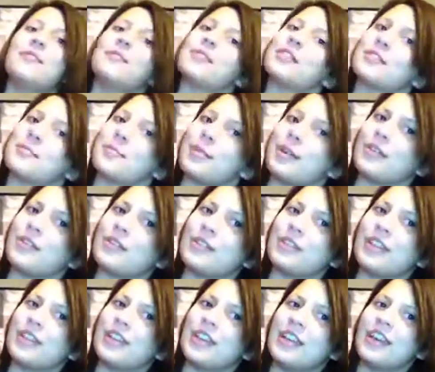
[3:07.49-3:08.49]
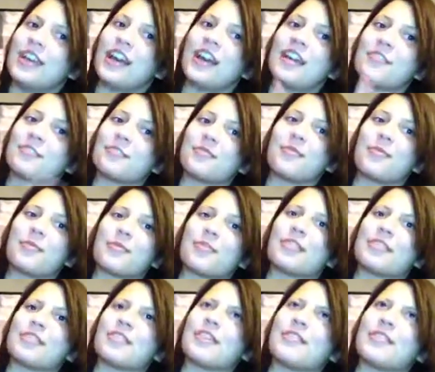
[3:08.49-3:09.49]
Because apparently, I don't remember
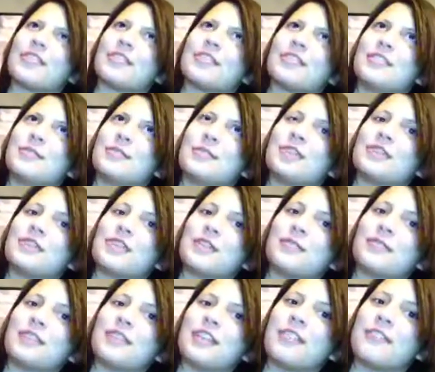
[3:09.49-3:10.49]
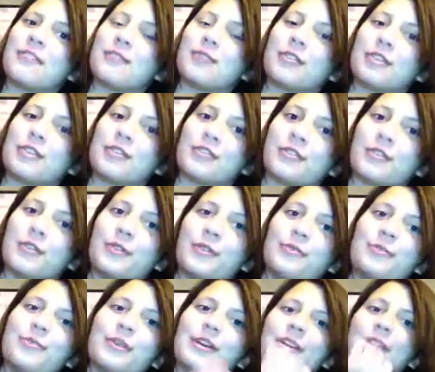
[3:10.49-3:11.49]
this obviously because I was like 4 years
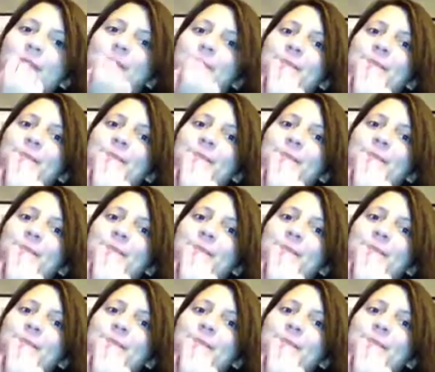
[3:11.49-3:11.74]
old, but